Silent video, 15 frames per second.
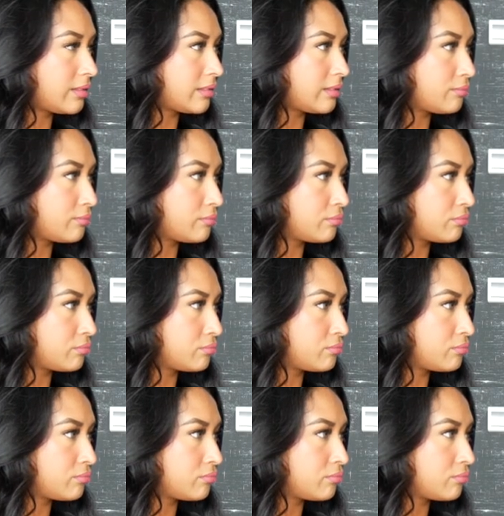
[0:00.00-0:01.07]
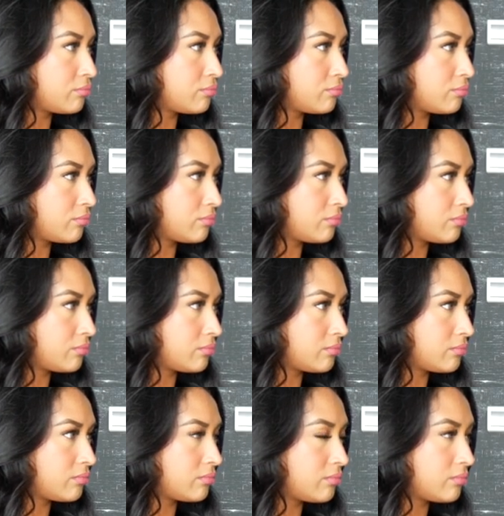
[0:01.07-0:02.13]

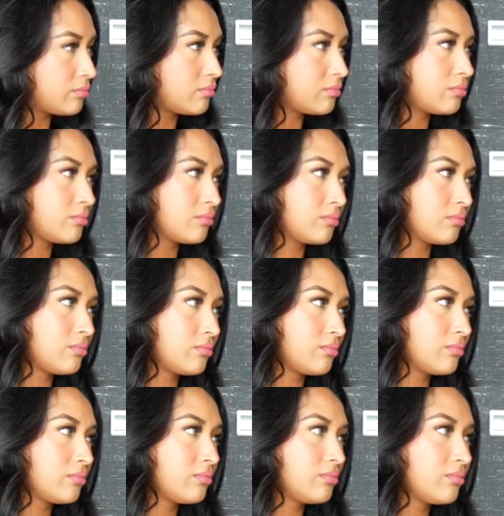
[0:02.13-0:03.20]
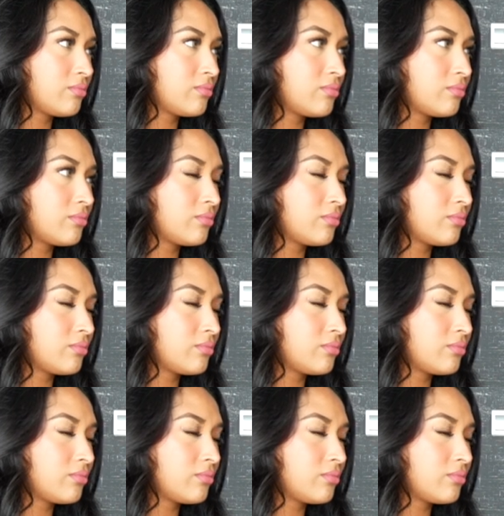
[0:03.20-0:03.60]
(silent)